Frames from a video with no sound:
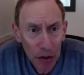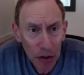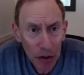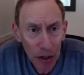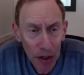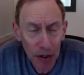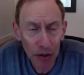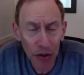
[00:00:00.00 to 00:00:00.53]

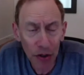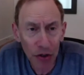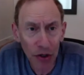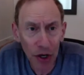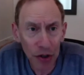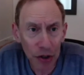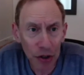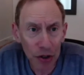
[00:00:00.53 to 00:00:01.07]
he
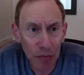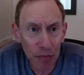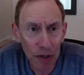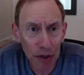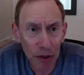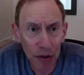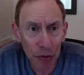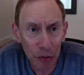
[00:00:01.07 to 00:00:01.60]
suggested to me
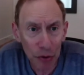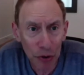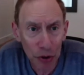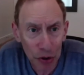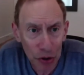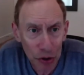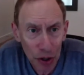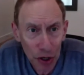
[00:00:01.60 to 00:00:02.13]
that there was
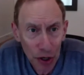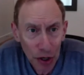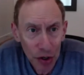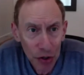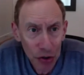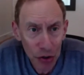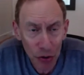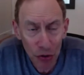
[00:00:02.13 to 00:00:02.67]
this
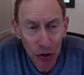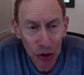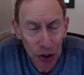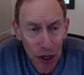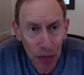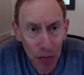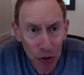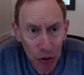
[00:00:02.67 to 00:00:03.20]
surgeon
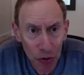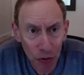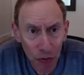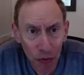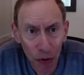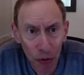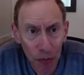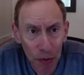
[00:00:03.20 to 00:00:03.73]
named Judah
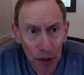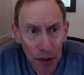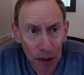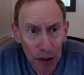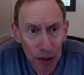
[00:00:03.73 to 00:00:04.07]
Folkman,